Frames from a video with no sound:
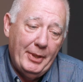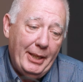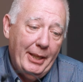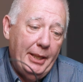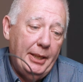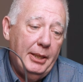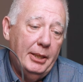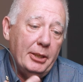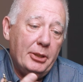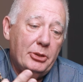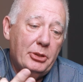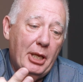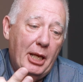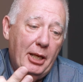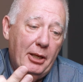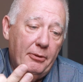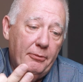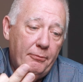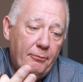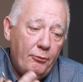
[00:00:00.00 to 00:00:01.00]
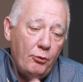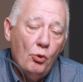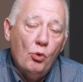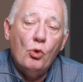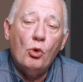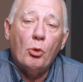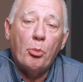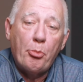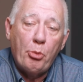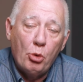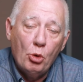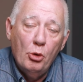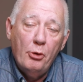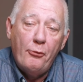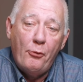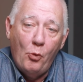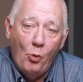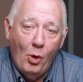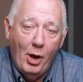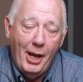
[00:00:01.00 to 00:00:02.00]
It is a
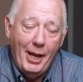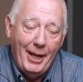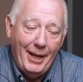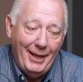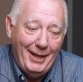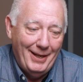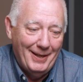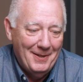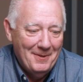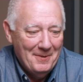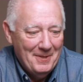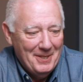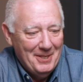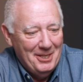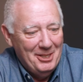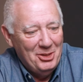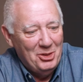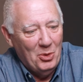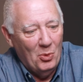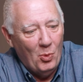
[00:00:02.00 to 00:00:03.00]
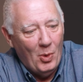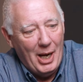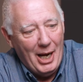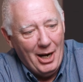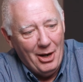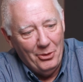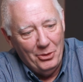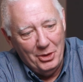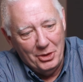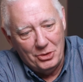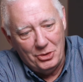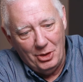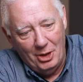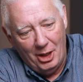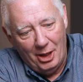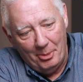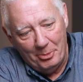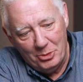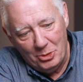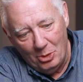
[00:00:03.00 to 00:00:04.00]
foolproof way to wire this
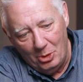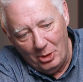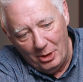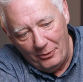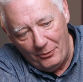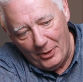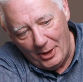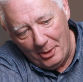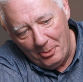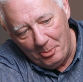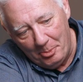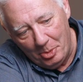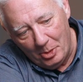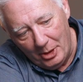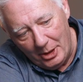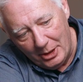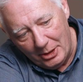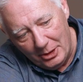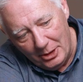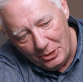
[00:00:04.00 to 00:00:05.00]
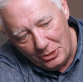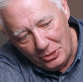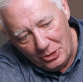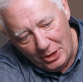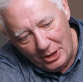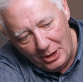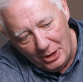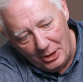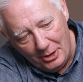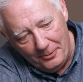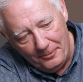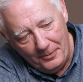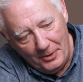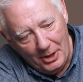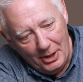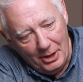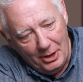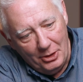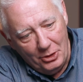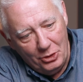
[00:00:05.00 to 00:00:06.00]
up. So if I plug this in
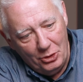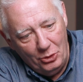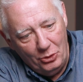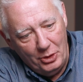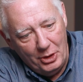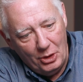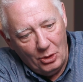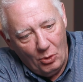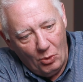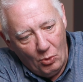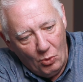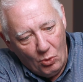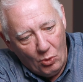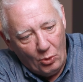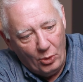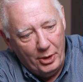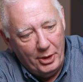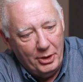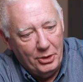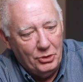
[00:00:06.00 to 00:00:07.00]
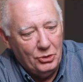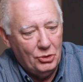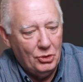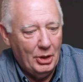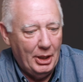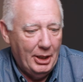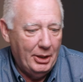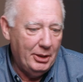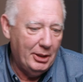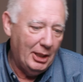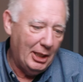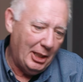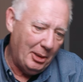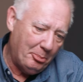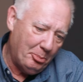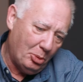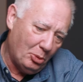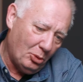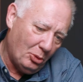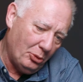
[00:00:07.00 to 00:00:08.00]
to the orange and then I
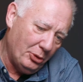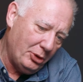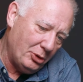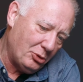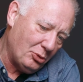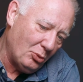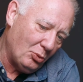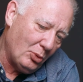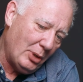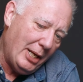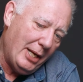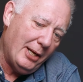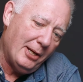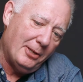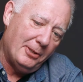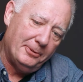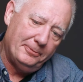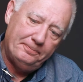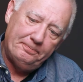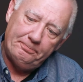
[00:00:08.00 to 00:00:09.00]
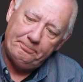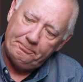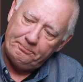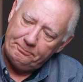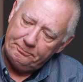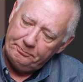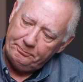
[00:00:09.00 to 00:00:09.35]
pull this around